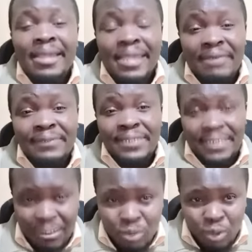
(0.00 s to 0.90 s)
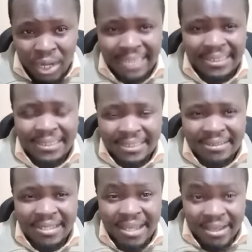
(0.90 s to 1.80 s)
gives Chebukati
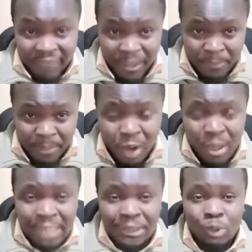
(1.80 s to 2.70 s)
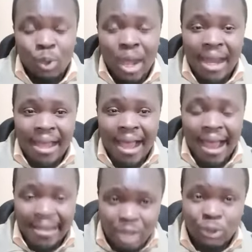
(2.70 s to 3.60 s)
the powers to
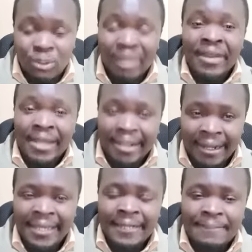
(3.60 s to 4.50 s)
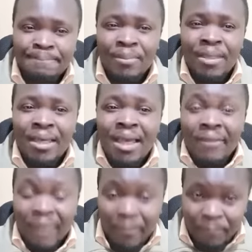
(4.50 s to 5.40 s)
announce, or rather declare,
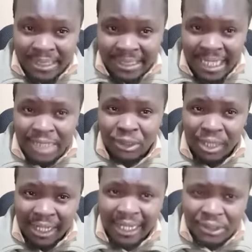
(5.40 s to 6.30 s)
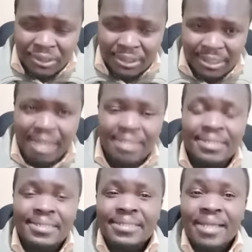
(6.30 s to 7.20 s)
the presidential election
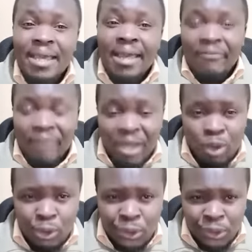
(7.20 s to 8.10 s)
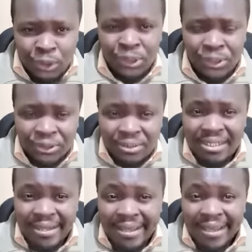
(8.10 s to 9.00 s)
results, the
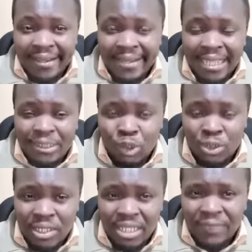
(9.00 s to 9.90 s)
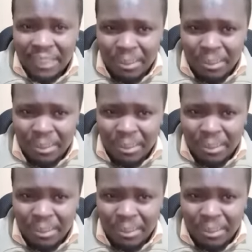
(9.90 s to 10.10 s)
Constitution does not give